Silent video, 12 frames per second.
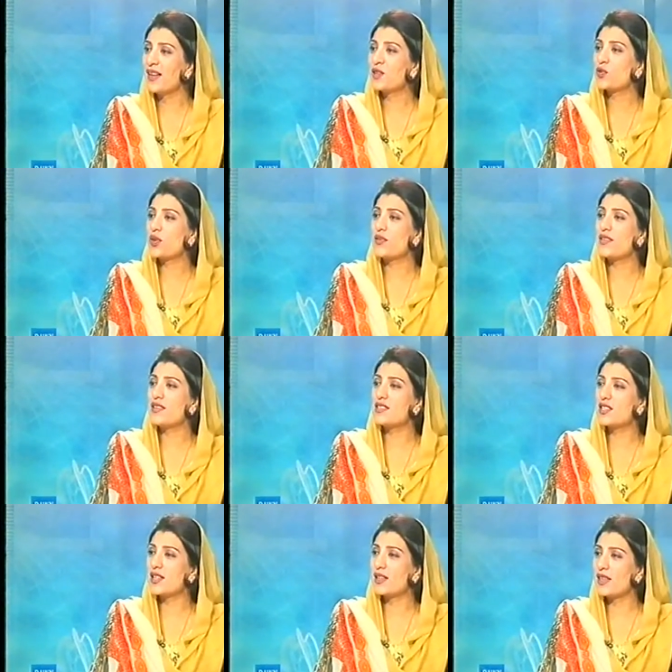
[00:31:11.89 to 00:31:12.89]
So if he's
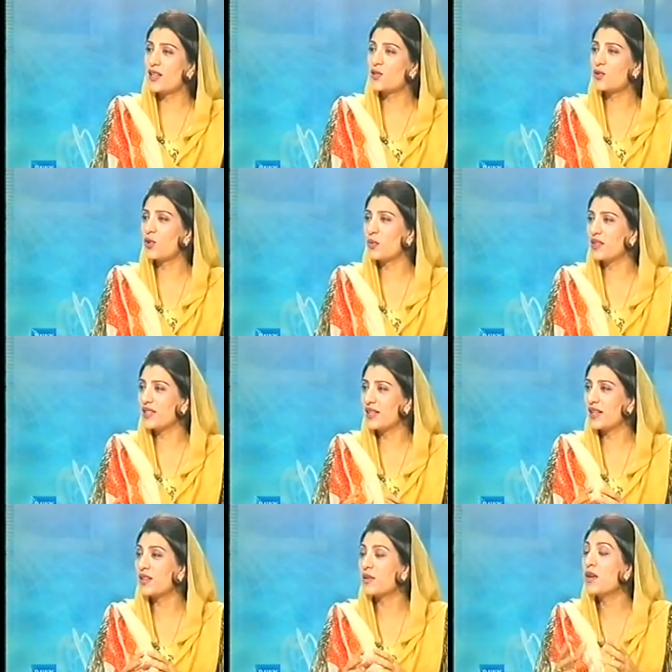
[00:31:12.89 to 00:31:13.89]
sitting there, so nobody
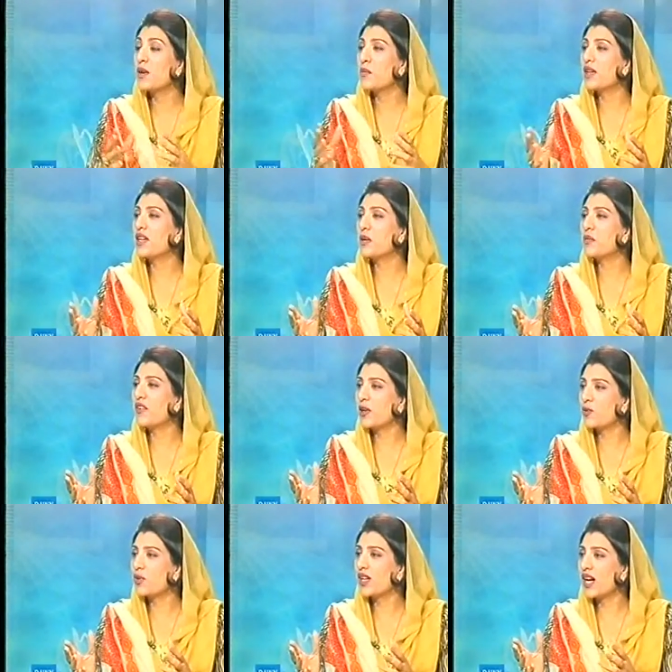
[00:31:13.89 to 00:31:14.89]
can become
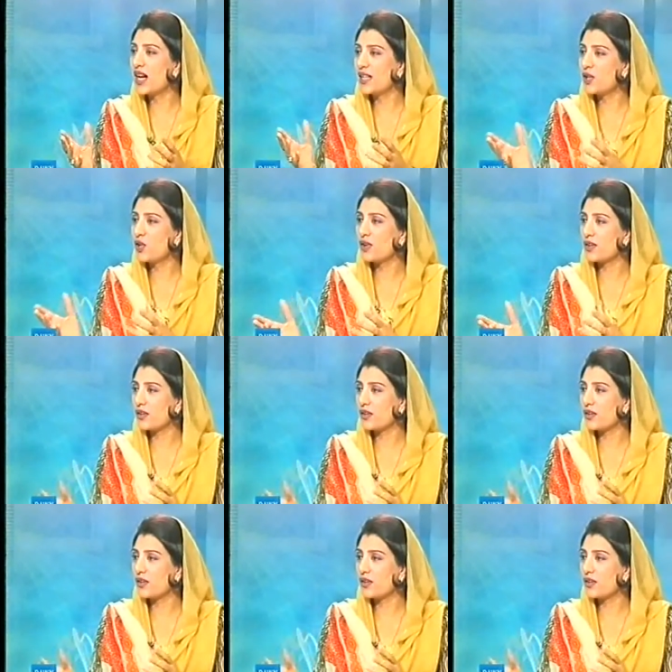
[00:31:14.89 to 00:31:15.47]
Farooq Laghari or